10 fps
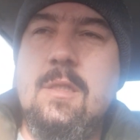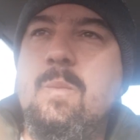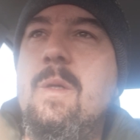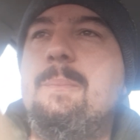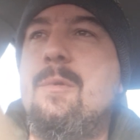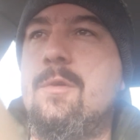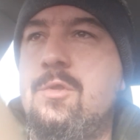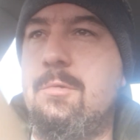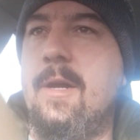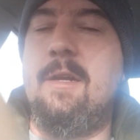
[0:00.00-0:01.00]
These people are
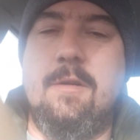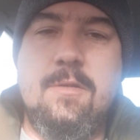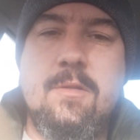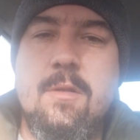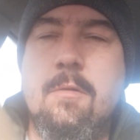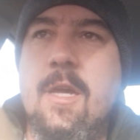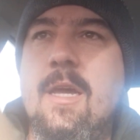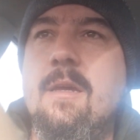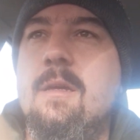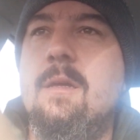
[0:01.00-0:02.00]
traitors,
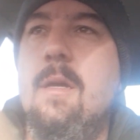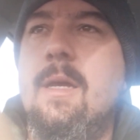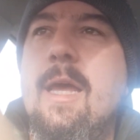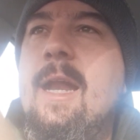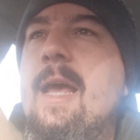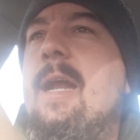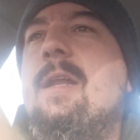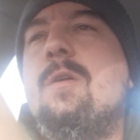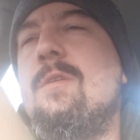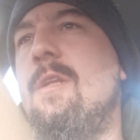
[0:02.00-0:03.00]
okay? And I
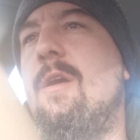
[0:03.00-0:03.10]
don't,